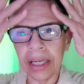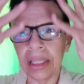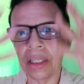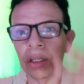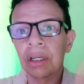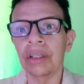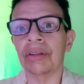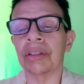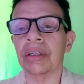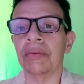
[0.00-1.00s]
healing
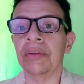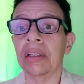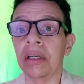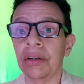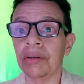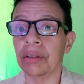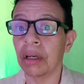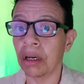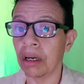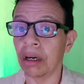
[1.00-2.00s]
your seven layers
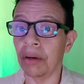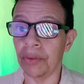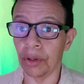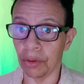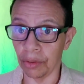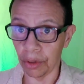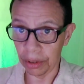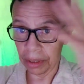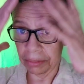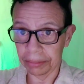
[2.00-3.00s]
of your
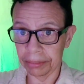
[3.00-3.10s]
aura.